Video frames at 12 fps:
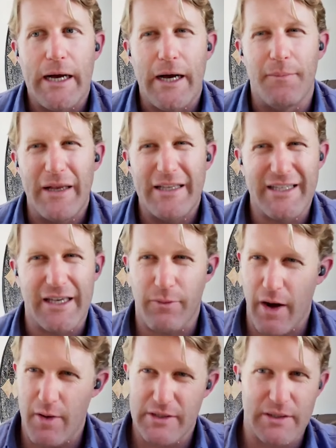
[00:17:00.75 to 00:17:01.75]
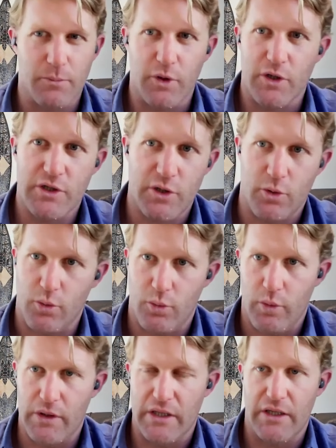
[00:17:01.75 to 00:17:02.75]
It's like very similar to
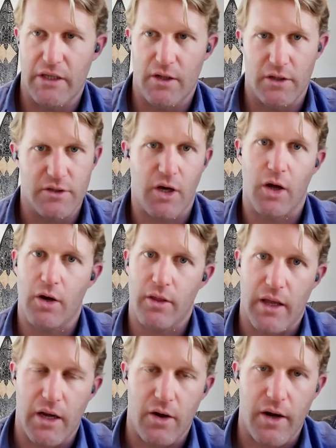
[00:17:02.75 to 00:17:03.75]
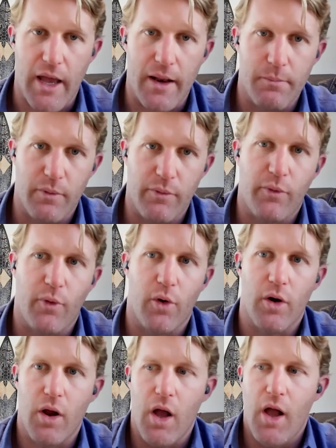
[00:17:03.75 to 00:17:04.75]
when the dawn of the internet,
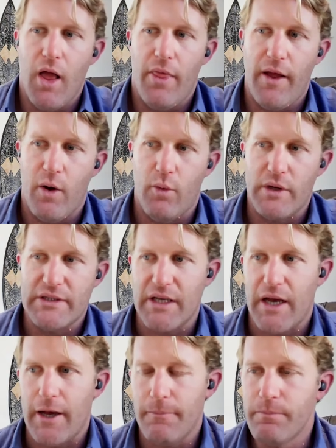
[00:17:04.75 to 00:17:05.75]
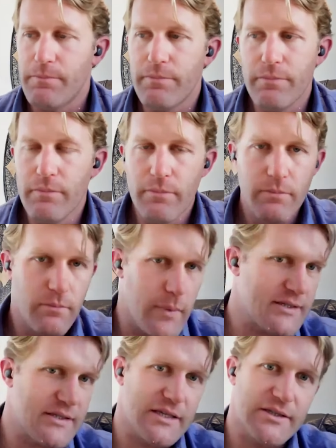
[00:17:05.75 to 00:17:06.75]
before there was
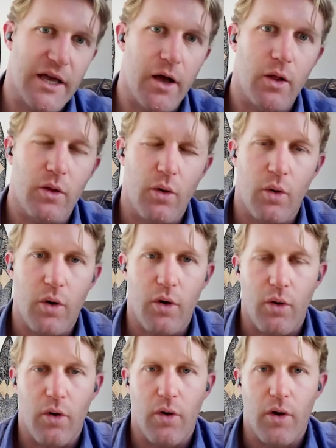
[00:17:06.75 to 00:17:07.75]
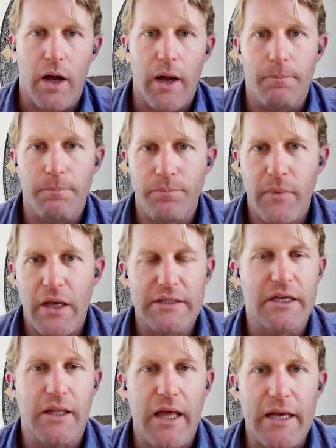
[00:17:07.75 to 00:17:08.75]
SSL or
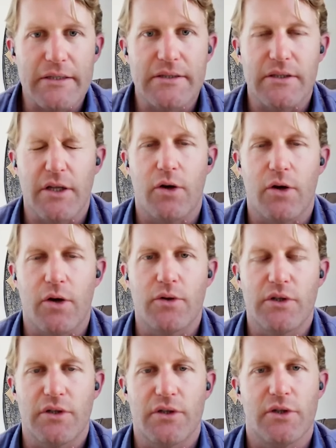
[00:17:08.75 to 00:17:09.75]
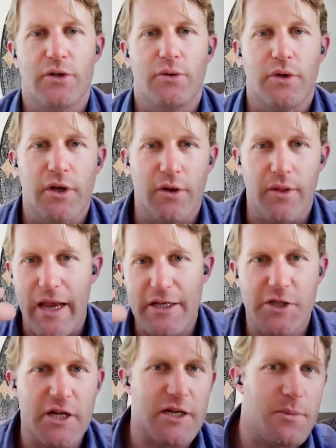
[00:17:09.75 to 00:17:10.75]
TLS, to the
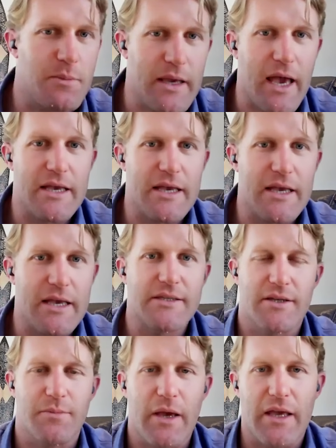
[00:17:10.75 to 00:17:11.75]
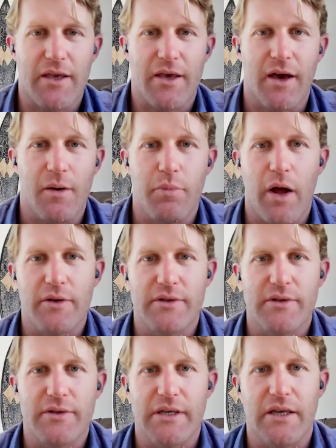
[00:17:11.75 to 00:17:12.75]
HTTPS to make
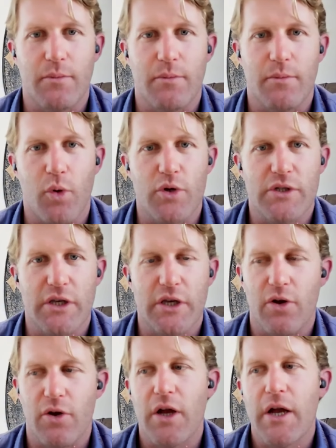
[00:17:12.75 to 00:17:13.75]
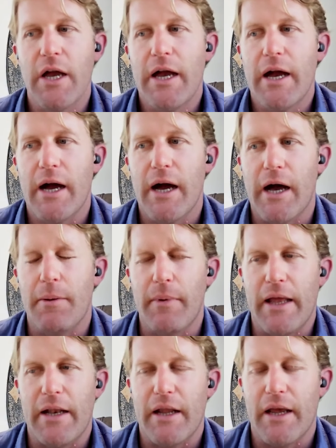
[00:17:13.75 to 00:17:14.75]
browsing more secure
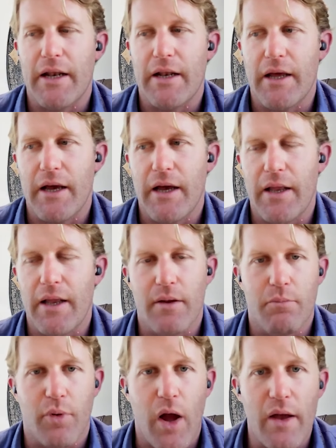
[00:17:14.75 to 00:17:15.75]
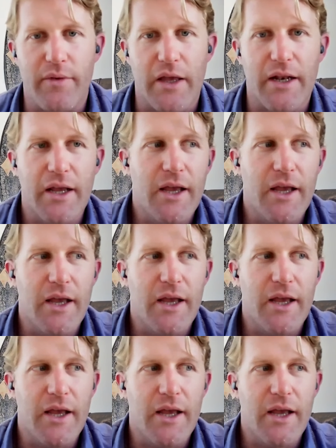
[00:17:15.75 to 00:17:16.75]
and private.
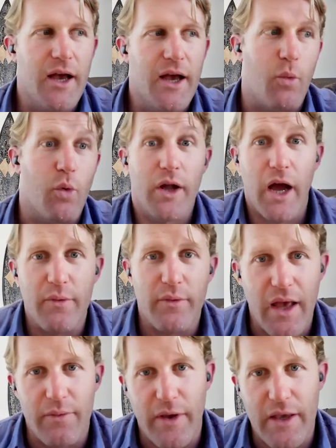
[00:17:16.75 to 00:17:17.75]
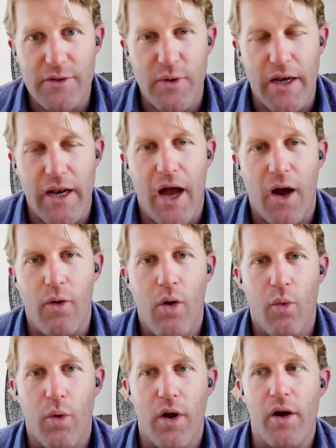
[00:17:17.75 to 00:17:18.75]
We're kind of in that phase right now
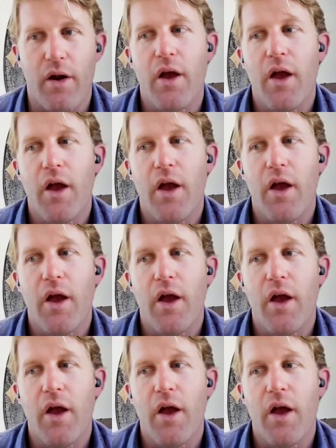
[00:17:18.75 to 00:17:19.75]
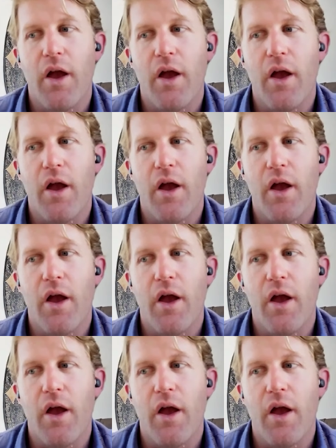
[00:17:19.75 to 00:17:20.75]
where people can
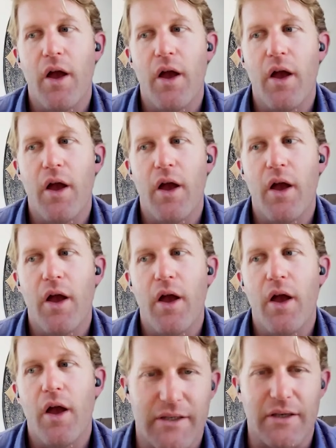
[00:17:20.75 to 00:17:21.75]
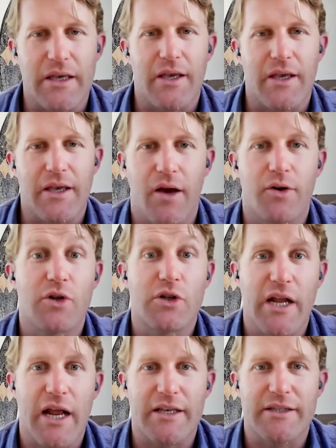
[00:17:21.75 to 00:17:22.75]
basically and
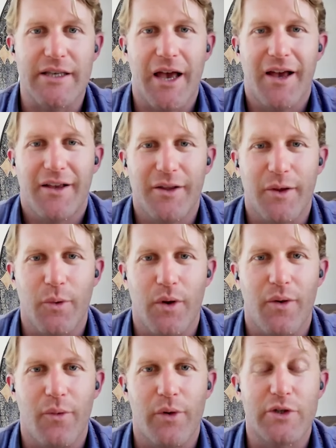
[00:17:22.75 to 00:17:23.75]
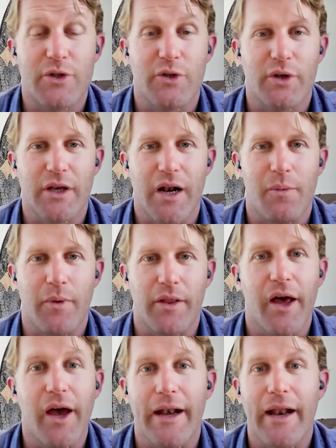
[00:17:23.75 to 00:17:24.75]
understand exactly what you're looking up
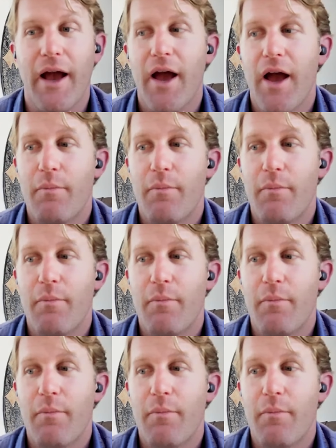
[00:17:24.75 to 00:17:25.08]
online.